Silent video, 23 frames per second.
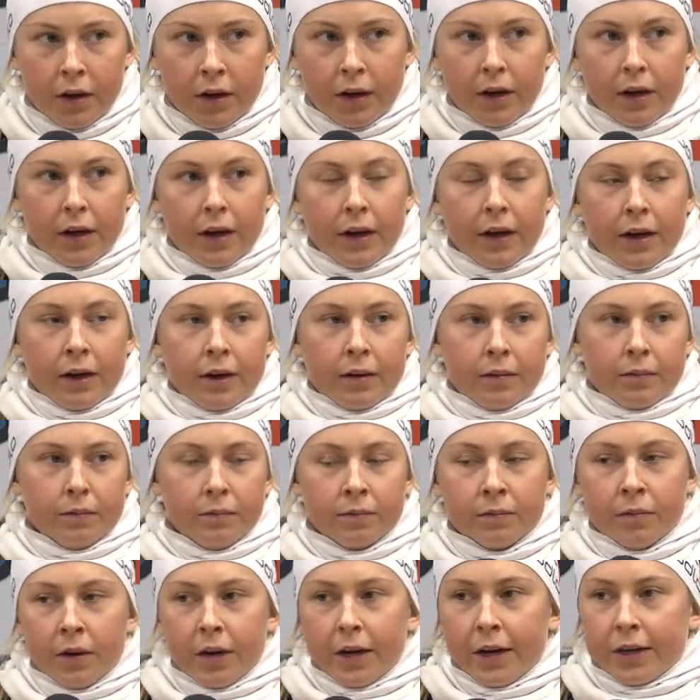
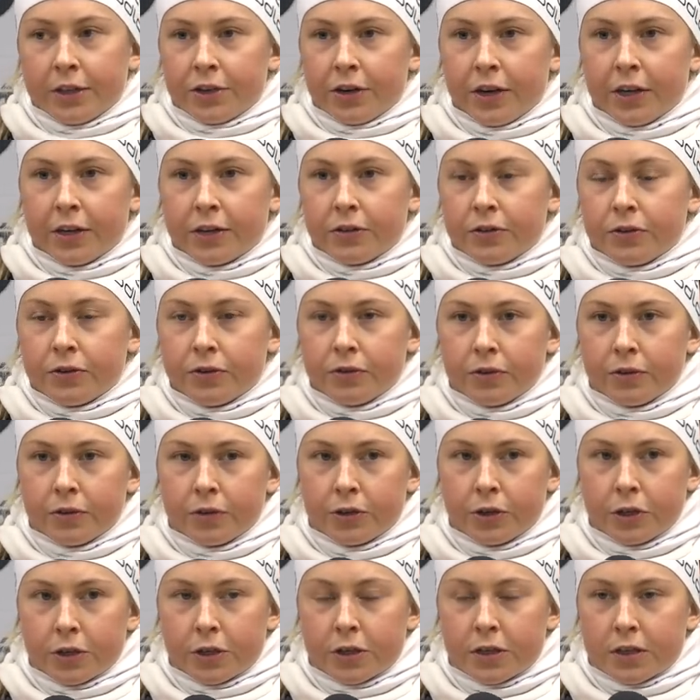I tried to
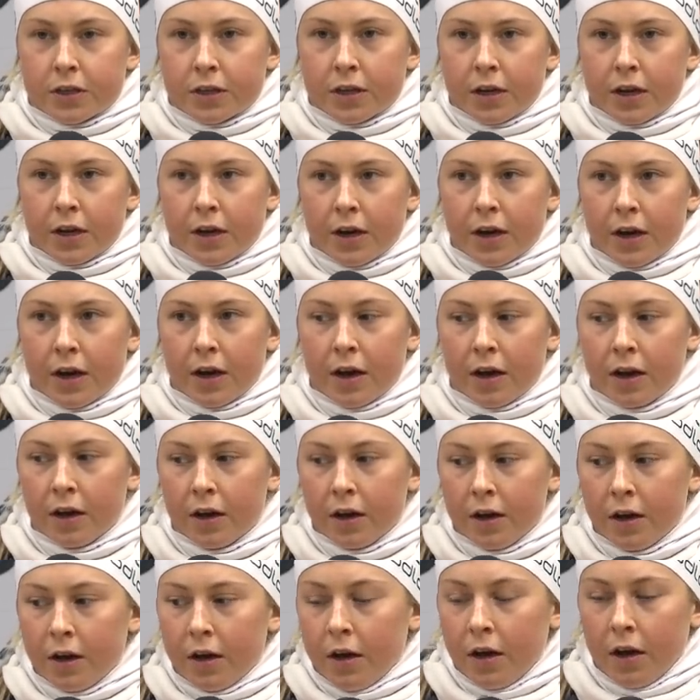just
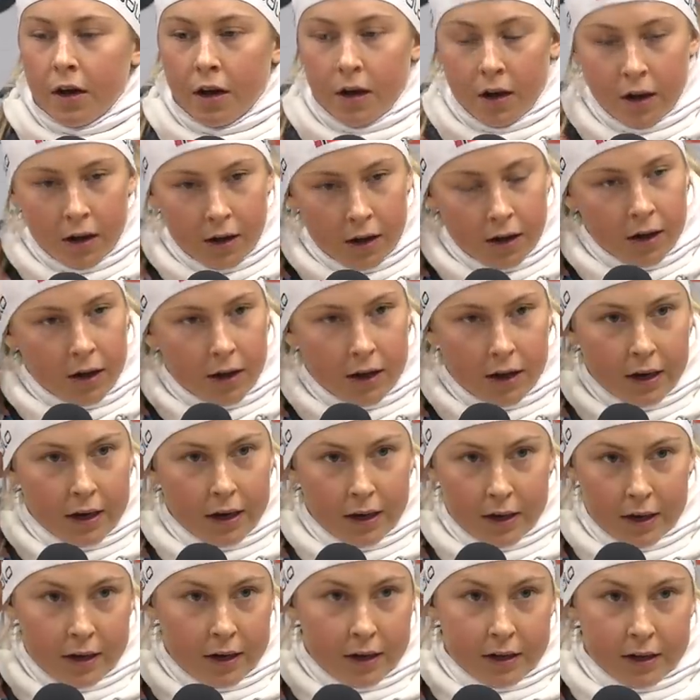
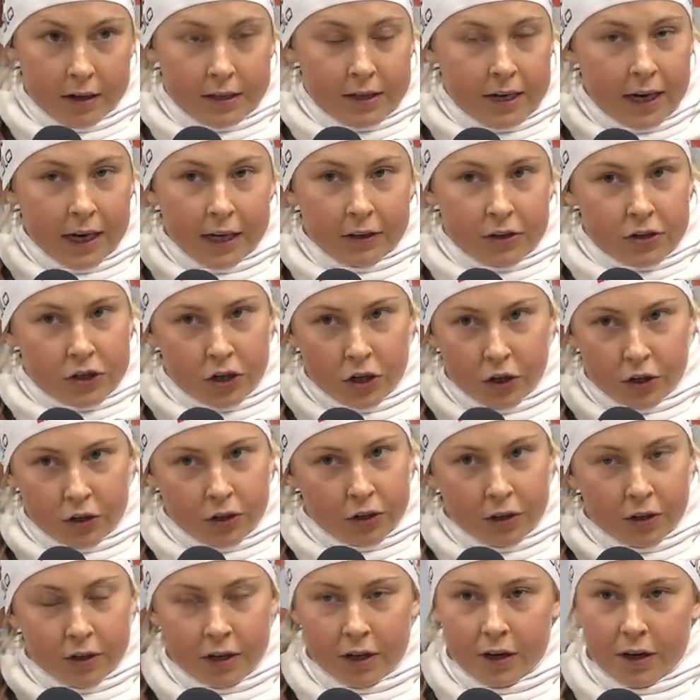take the shot
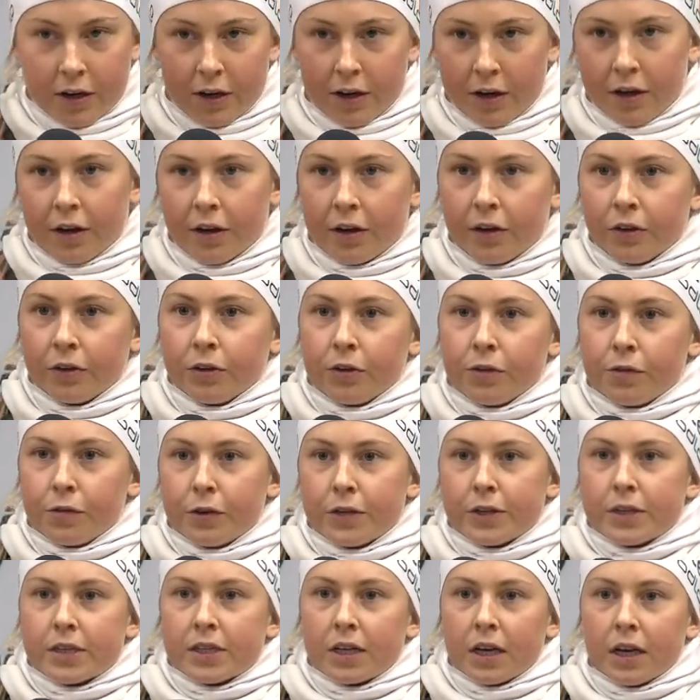on the
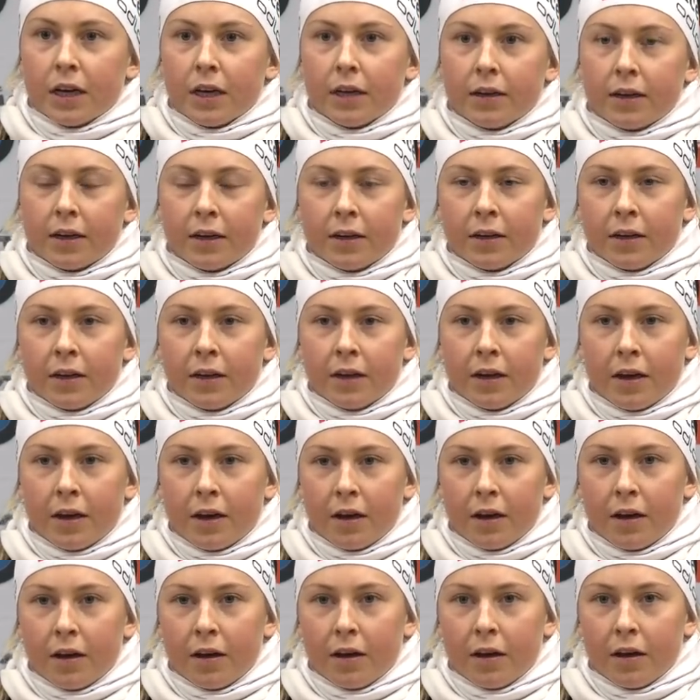first sight and
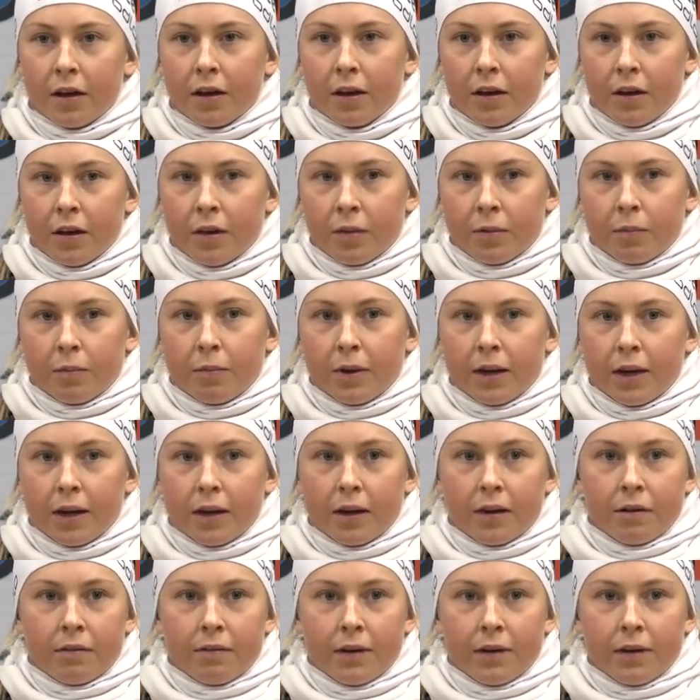be